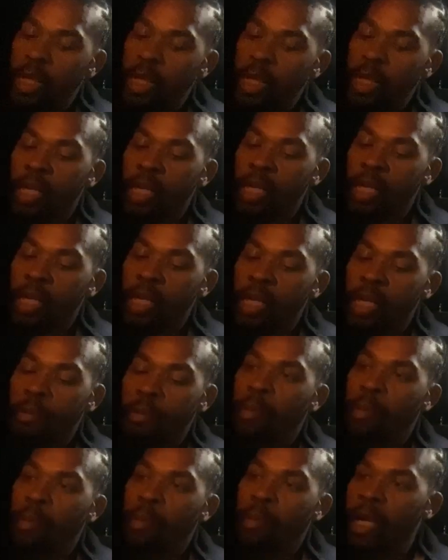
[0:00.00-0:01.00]
He set
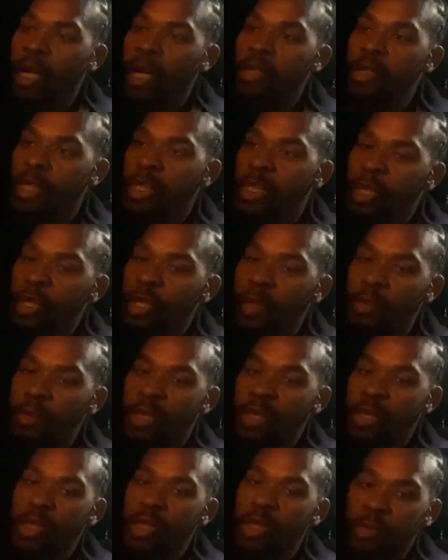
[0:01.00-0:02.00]
up
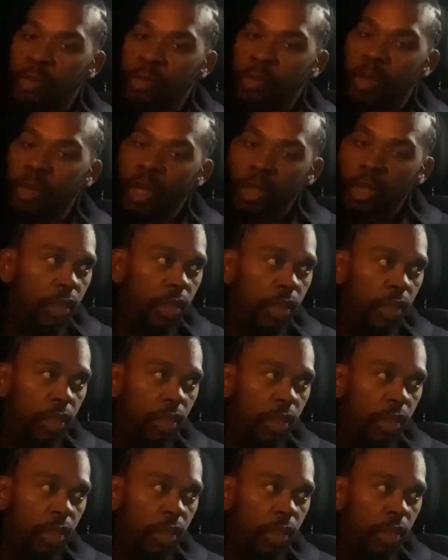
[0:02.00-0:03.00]
a system to
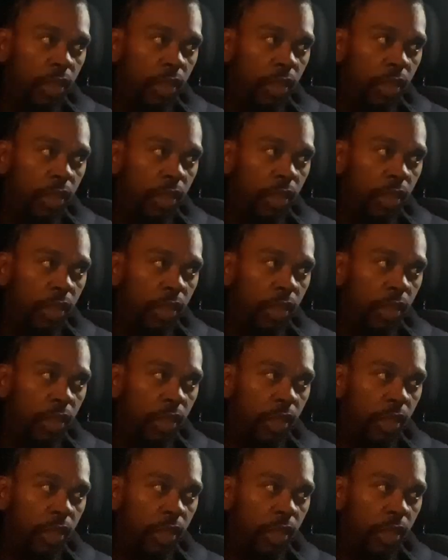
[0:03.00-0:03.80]
impoverish us.